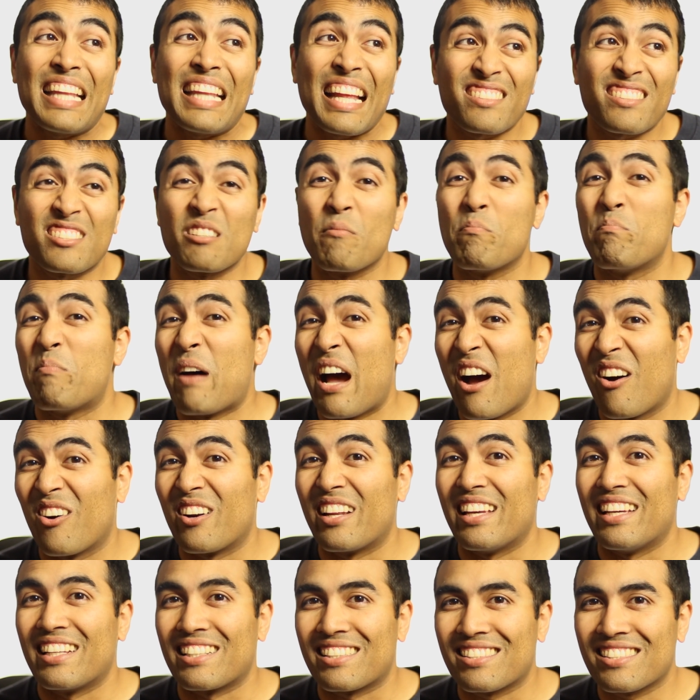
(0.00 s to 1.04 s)
That's
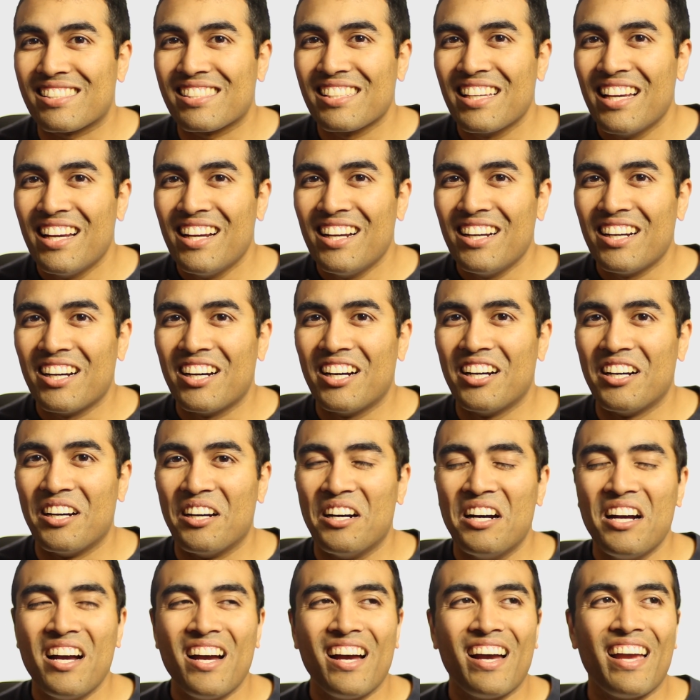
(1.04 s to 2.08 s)
about it.
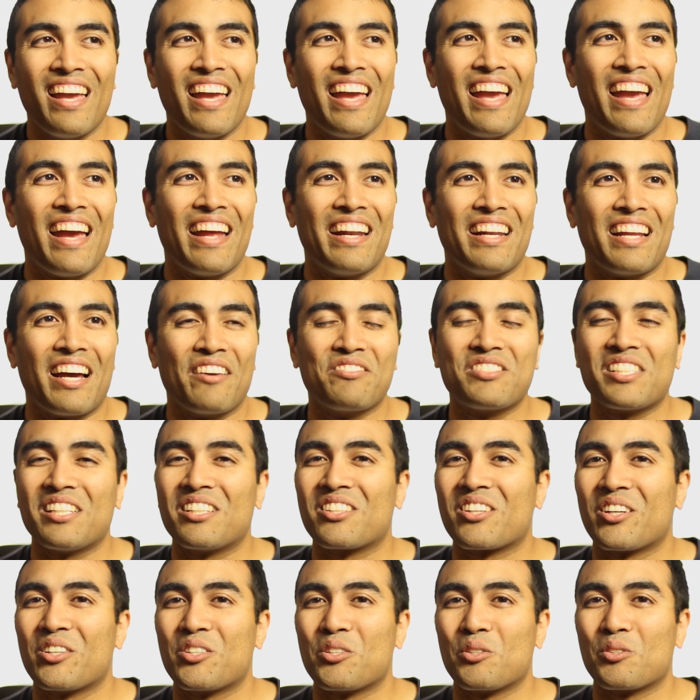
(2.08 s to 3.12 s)
And I've
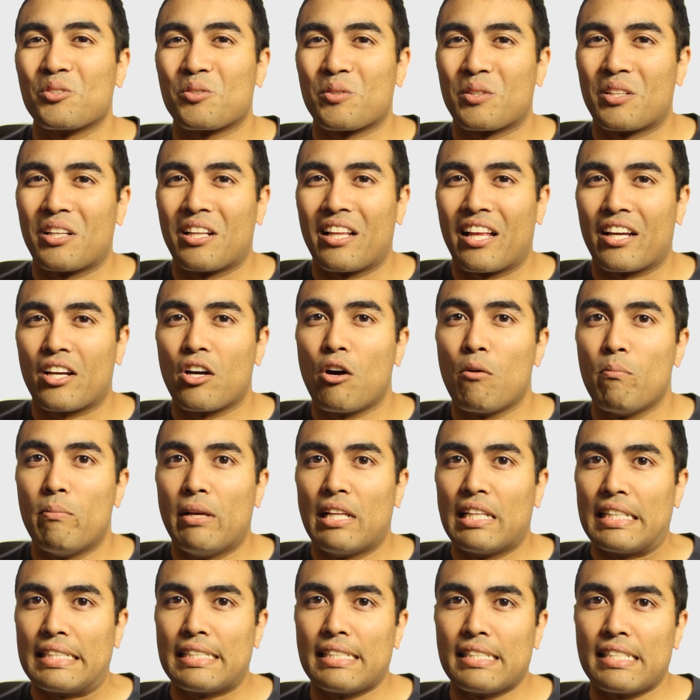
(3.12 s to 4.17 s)
seen cartoons where they're like, oh,
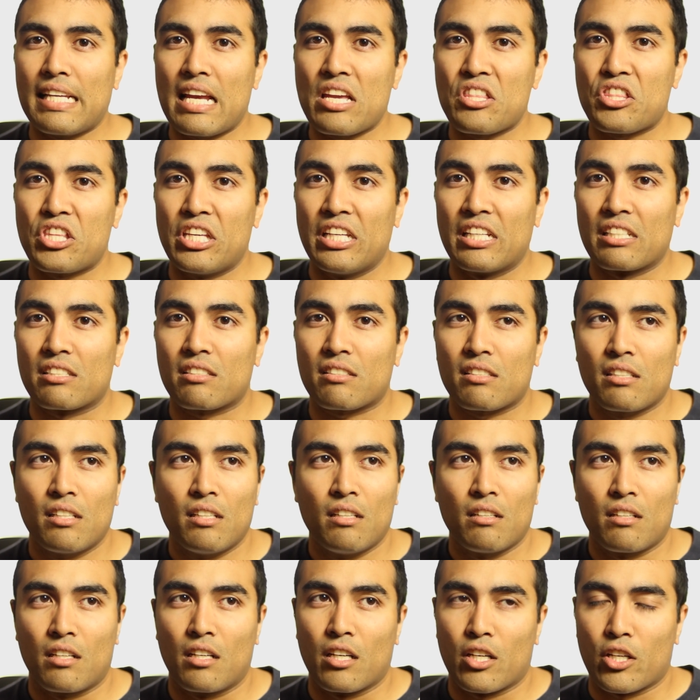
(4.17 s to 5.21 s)
militant
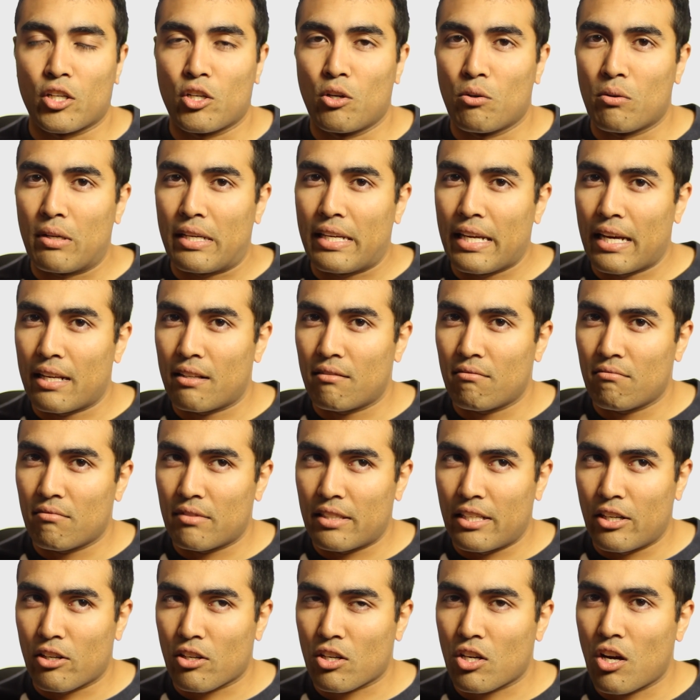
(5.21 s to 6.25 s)
atheist, gonna go get
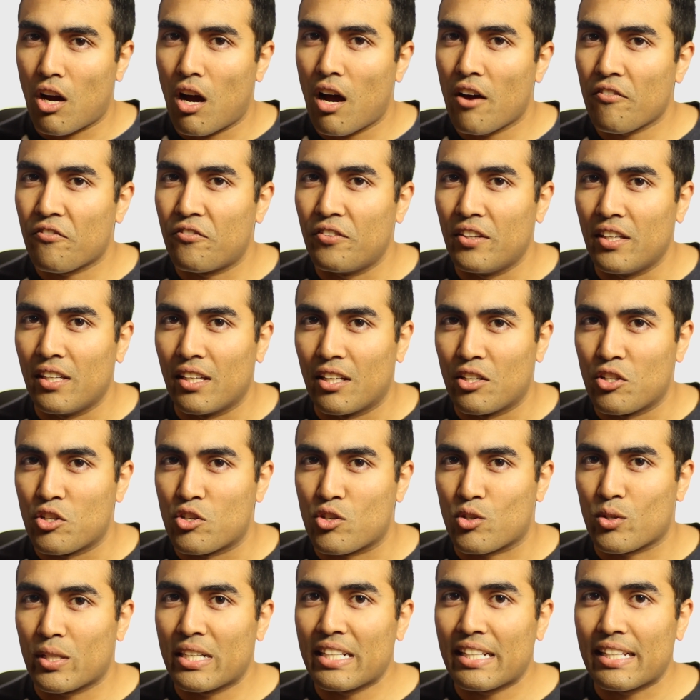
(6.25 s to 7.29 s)
their coffee and
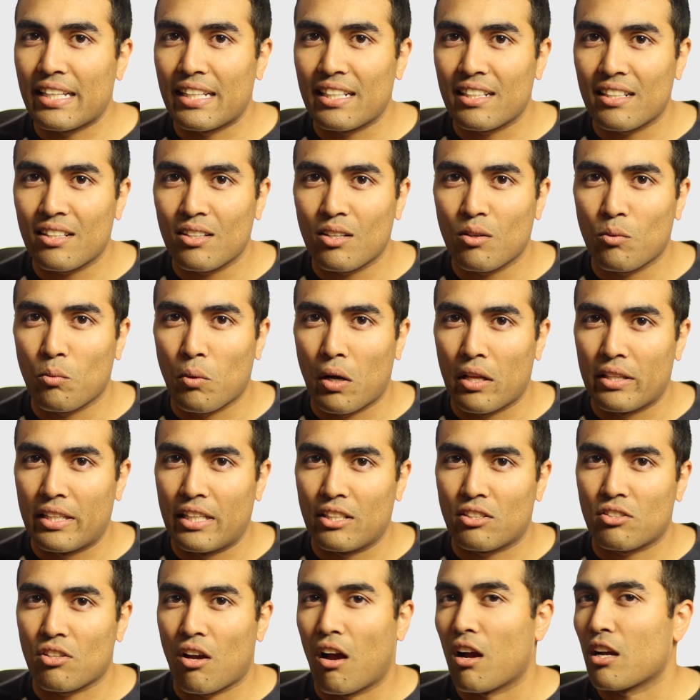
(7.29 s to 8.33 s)
drink it while
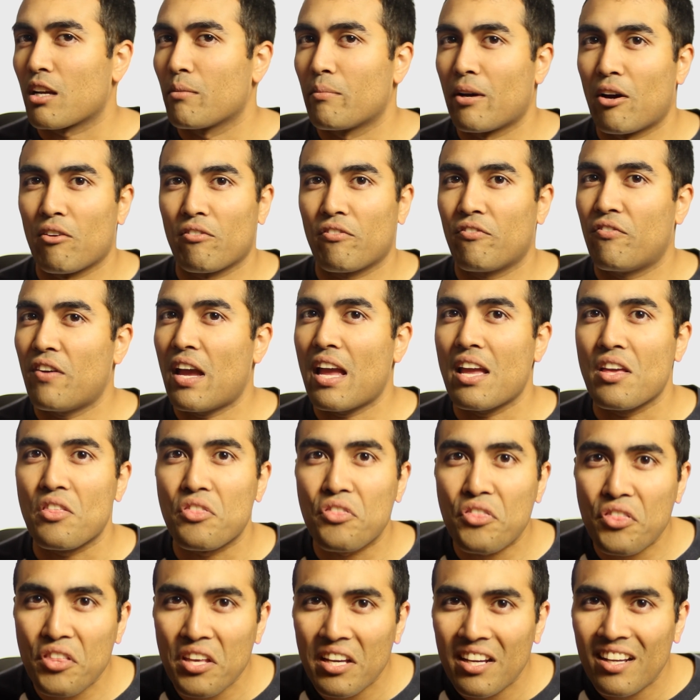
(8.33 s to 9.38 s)
they talk about
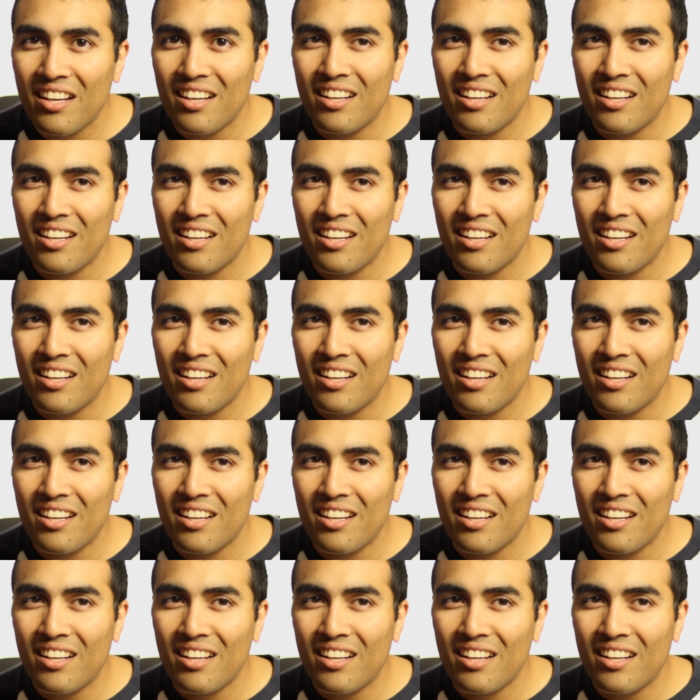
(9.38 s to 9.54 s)
faith.